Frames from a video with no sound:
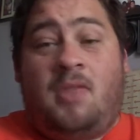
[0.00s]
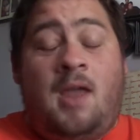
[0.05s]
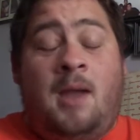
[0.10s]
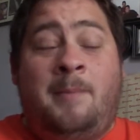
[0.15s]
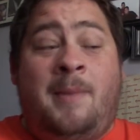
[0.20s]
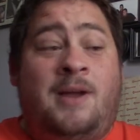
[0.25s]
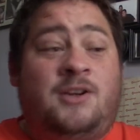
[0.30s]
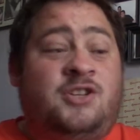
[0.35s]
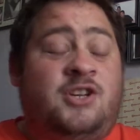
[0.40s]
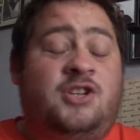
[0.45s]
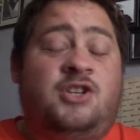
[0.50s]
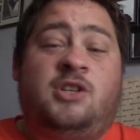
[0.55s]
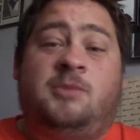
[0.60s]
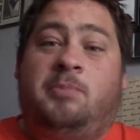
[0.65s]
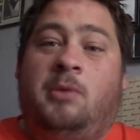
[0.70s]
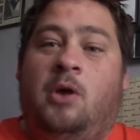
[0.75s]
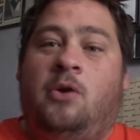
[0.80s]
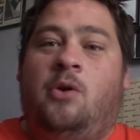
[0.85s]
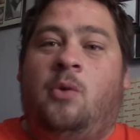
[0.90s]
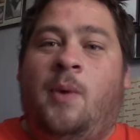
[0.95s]
I'm actually
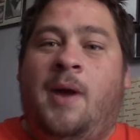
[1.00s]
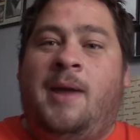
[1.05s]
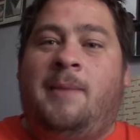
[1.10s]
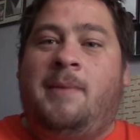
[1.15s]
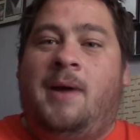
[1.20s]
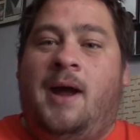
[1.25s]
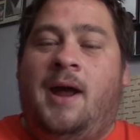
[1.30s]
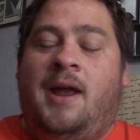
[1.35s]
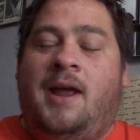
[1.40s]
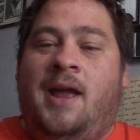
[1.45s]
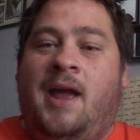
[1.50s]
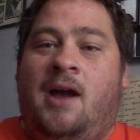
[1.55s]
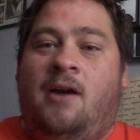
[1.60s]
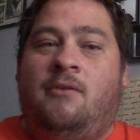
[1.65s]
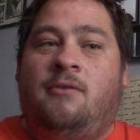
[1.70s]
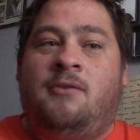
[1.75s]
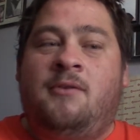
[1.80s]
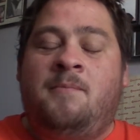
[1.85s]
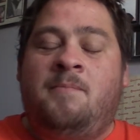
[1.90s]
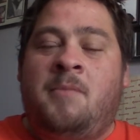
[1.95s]
just blown away by
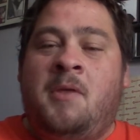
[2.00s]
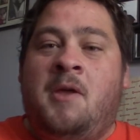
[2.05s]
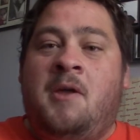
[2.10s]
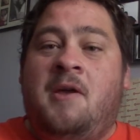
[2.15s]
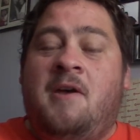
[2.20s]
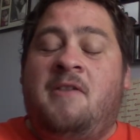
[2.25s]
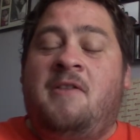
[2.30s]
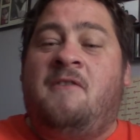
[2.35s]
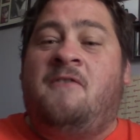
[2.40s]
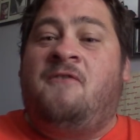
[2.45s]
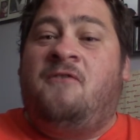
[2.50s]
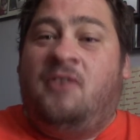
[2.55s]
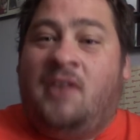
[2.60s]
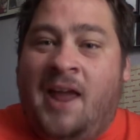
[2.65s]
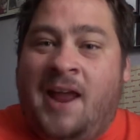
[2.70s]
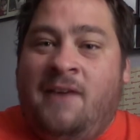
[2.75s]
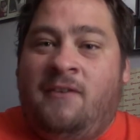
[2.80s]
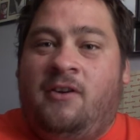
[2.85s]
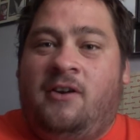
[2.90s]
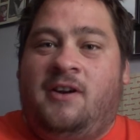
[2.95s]
how the
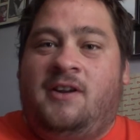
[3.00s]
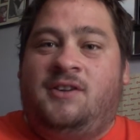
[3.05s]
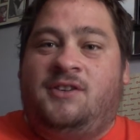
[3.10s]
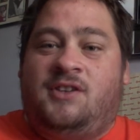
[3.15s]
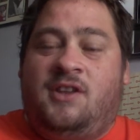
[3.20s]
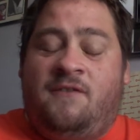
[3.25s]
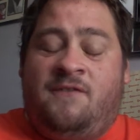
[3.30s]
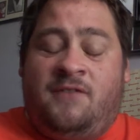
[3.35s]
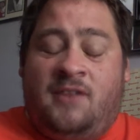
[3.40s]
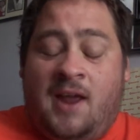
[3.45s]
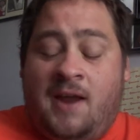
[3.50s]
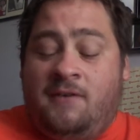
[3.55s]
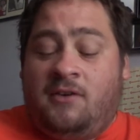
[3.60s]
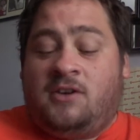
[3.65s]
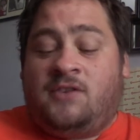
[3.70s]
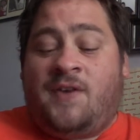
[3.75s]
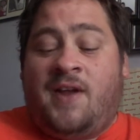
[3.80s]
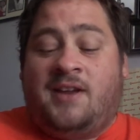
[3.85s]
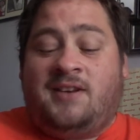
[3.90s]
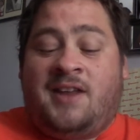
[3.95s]
flavor is. The
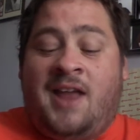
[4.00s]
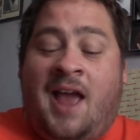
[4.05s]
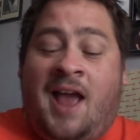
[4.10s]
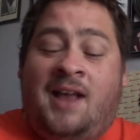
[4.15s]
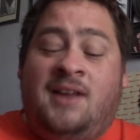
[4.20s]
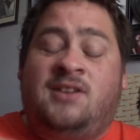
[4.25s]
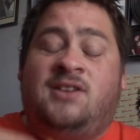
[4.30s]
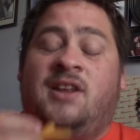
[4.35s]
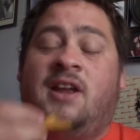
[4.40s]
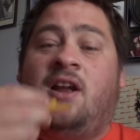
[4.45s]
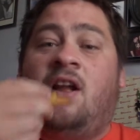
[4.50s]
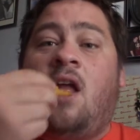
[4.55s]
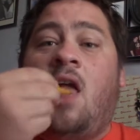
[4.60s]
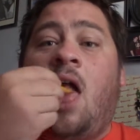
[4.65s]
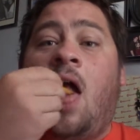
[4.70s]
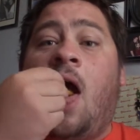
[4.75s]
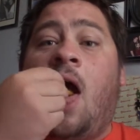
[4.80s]
flavor is fantastic.